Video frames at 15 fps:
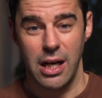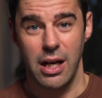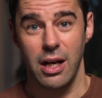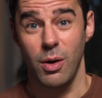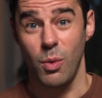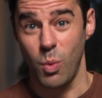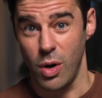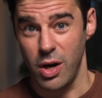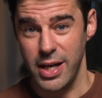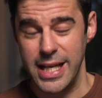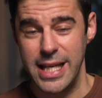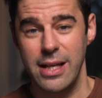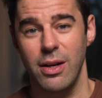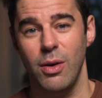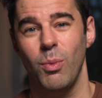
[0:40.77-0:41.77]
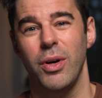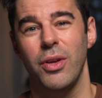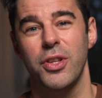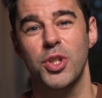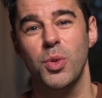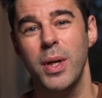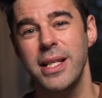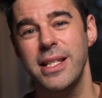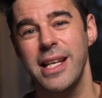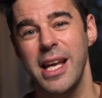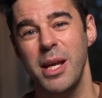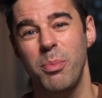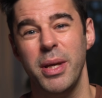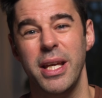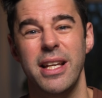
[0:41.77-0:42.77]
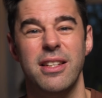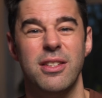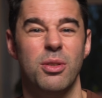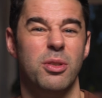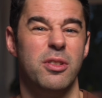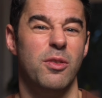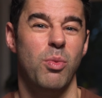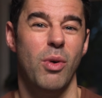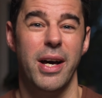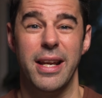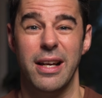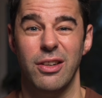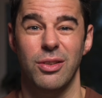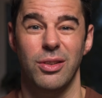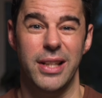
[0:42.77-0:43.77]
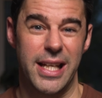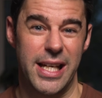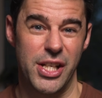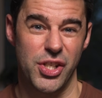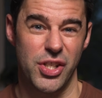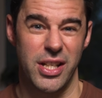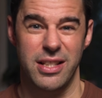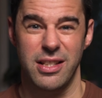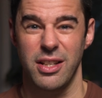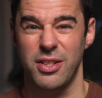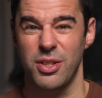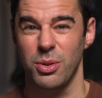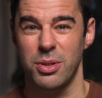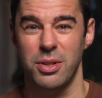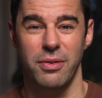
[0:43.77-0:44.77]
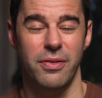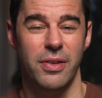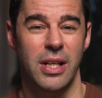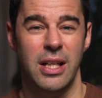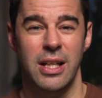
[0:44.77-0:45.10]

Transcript: Why? Well, the 28p is sort of wide-angle-ish. It's a sort of